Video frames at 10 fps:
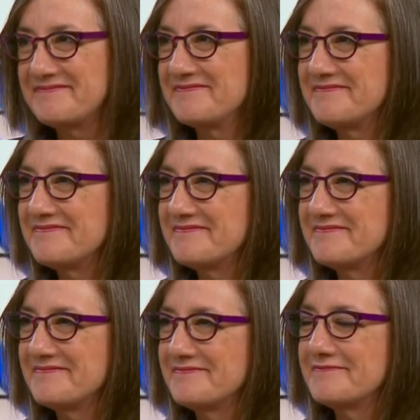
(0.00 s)

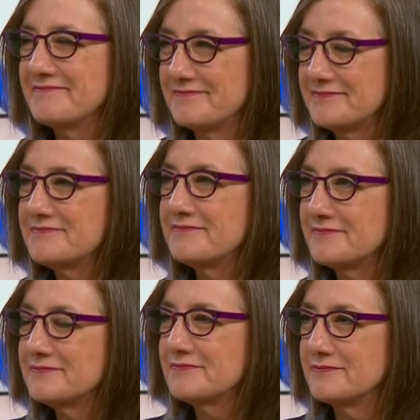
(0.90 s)

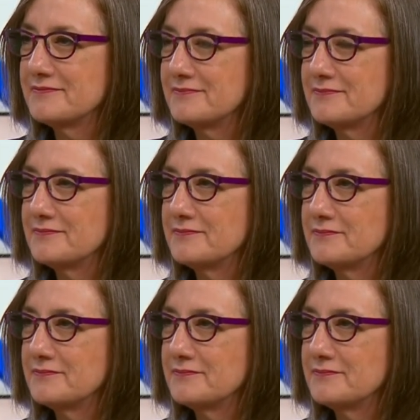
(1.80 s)
(not speaking)